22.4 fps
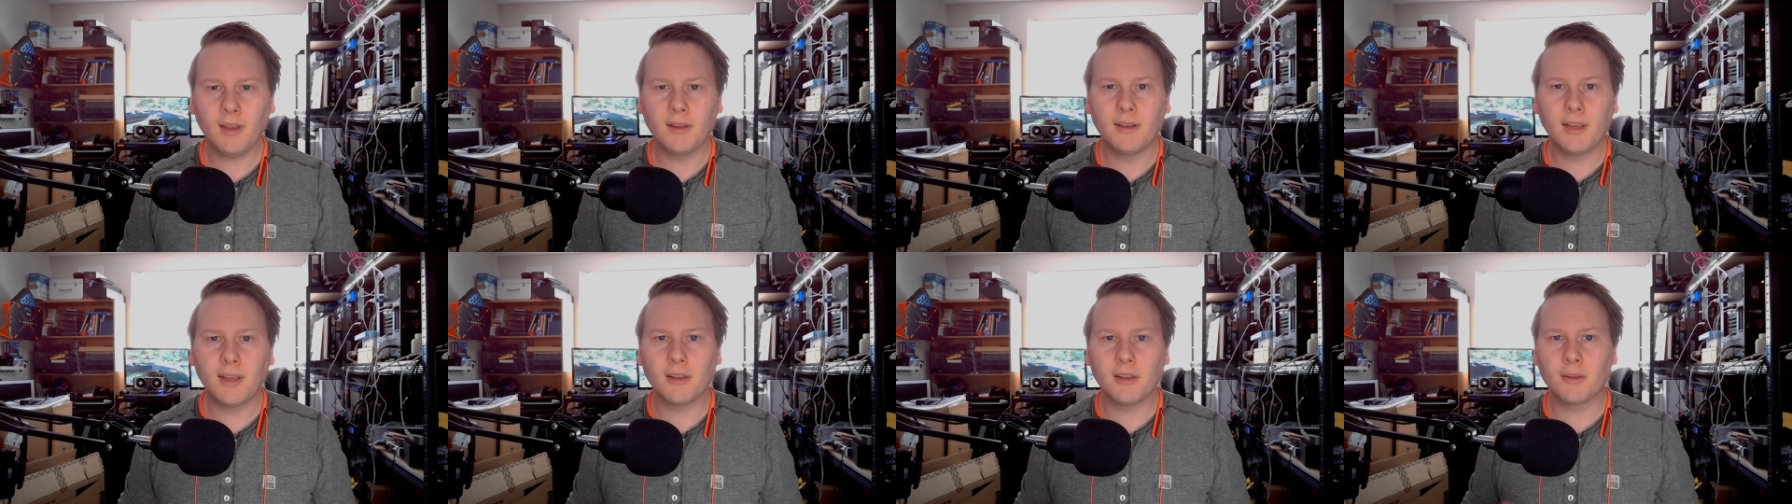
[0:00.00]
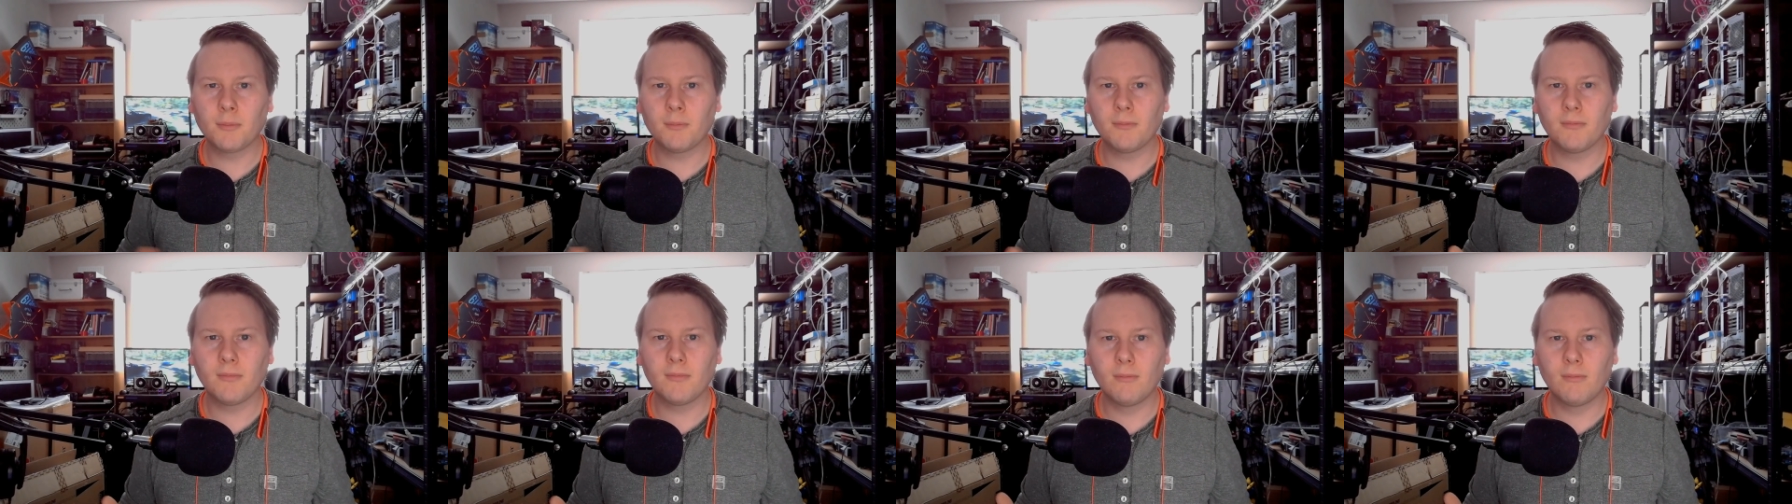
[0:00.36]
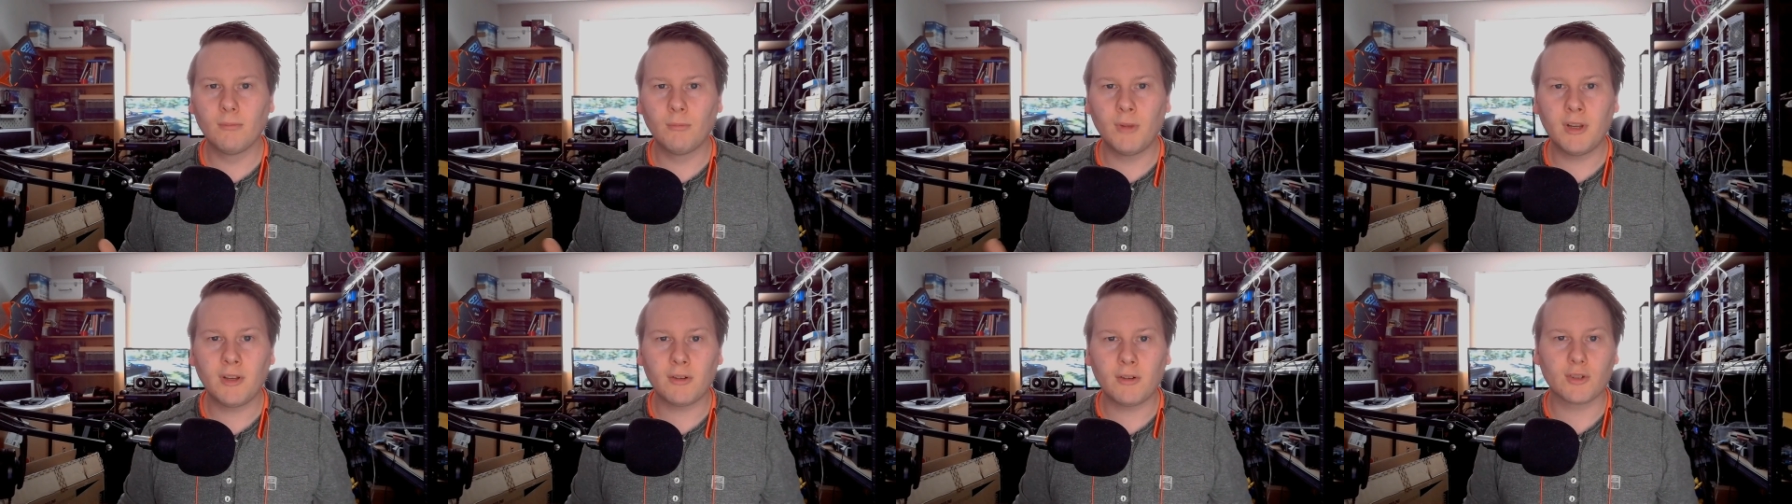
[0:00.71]
Now, the,
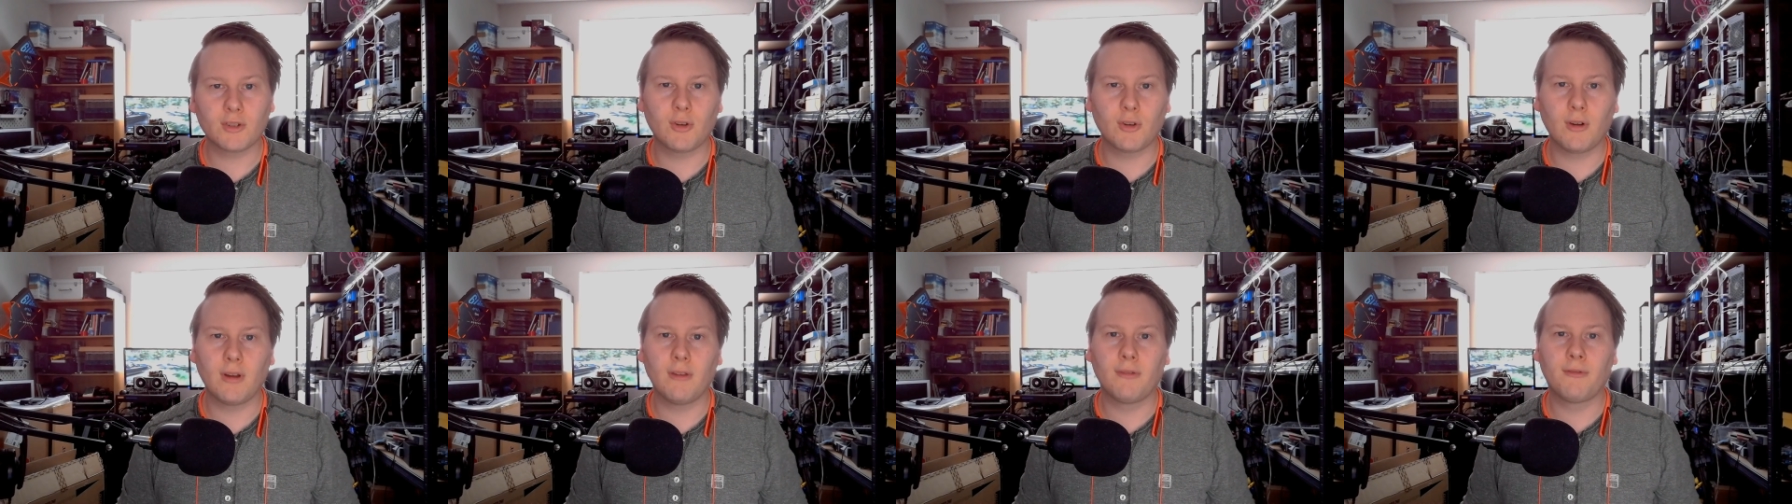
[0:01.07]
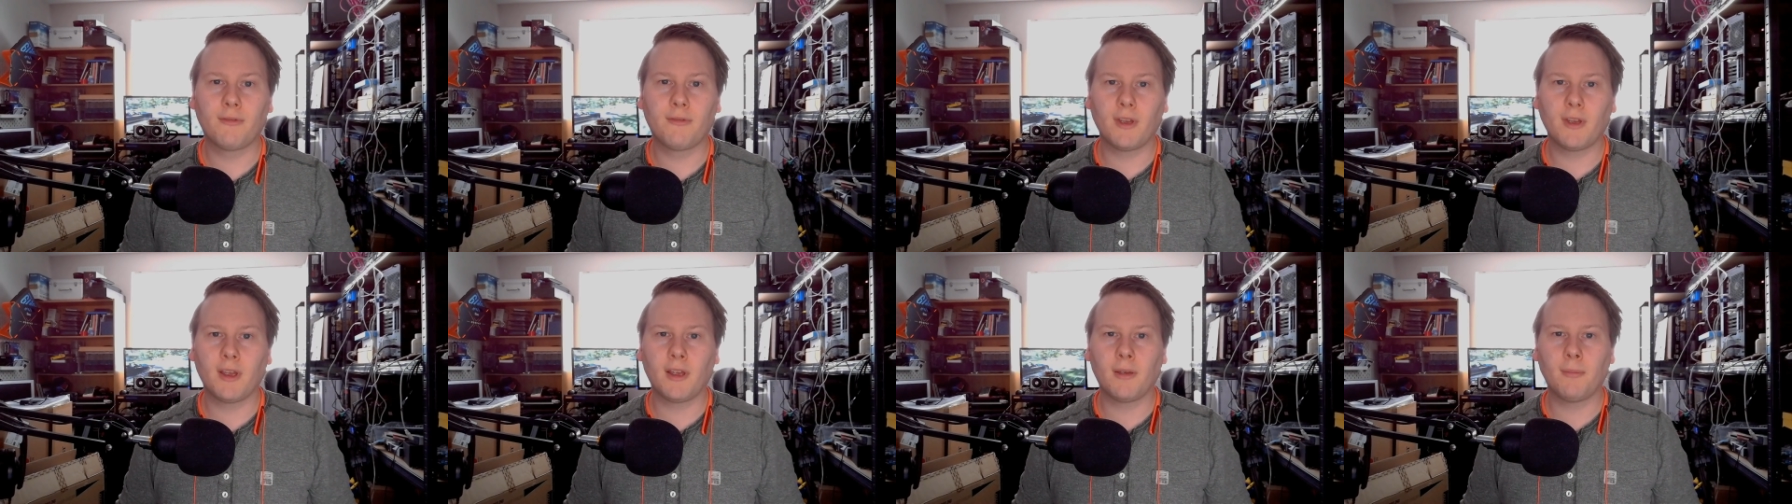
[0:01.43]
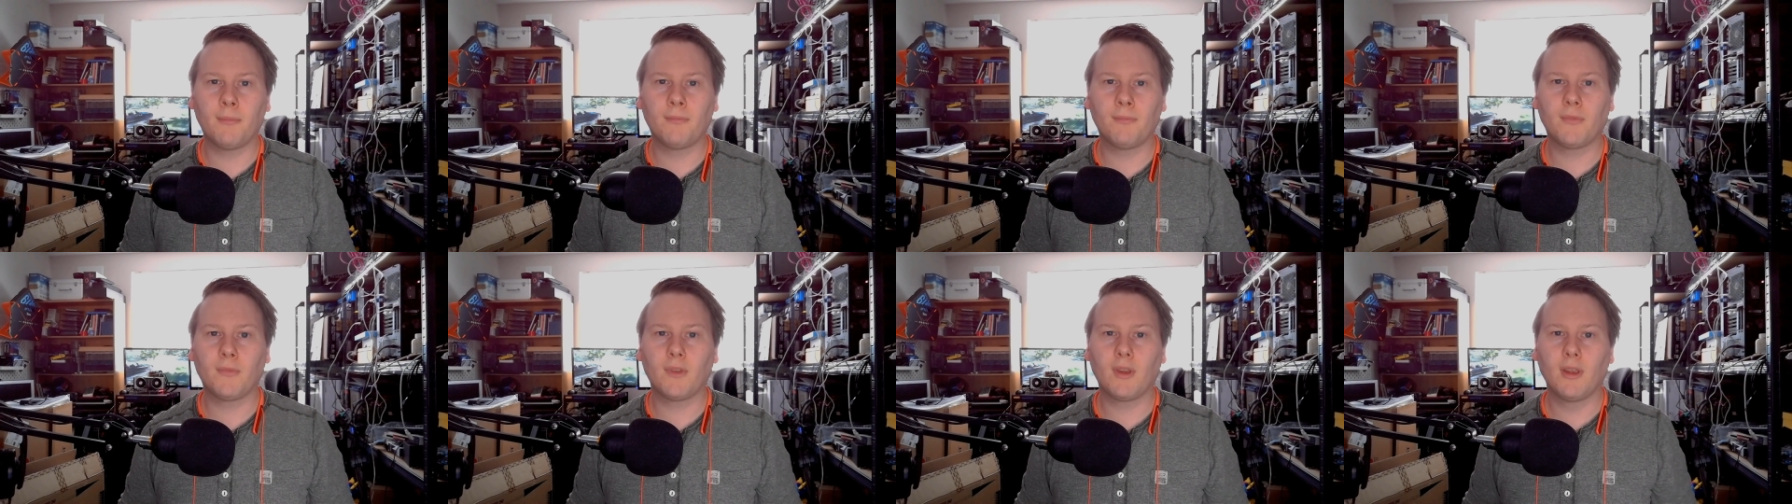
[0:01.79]
we're not sure if
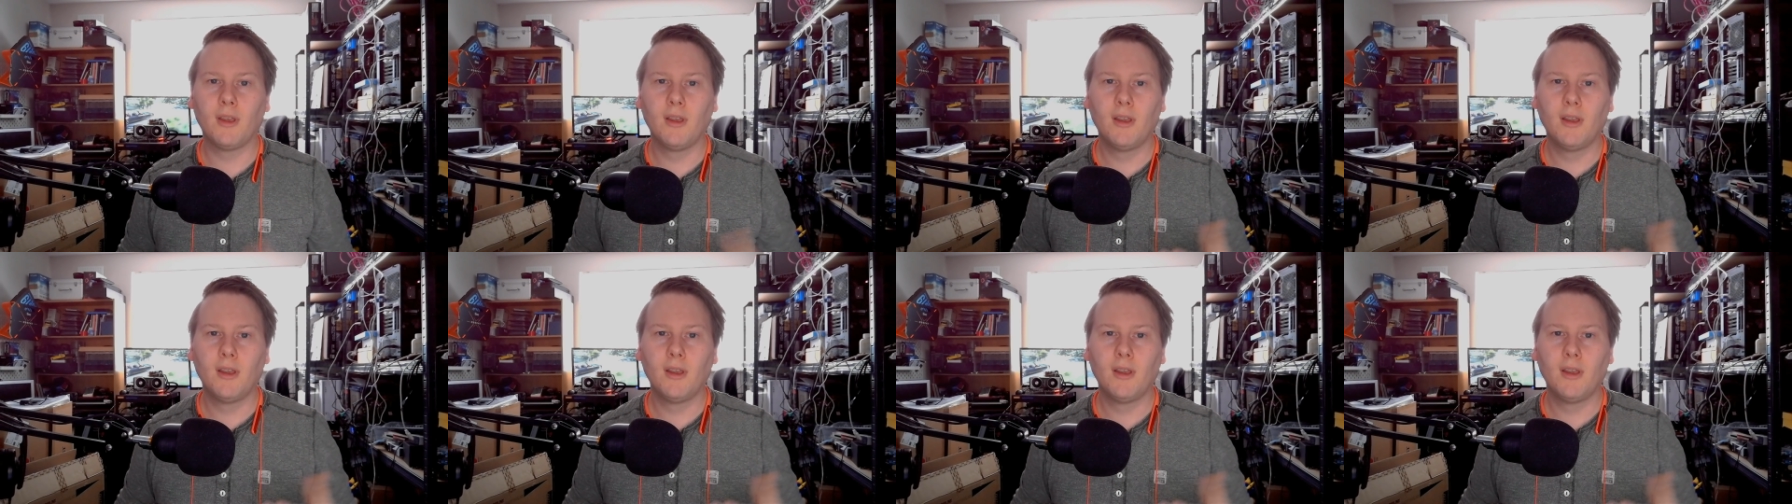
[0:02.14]
um,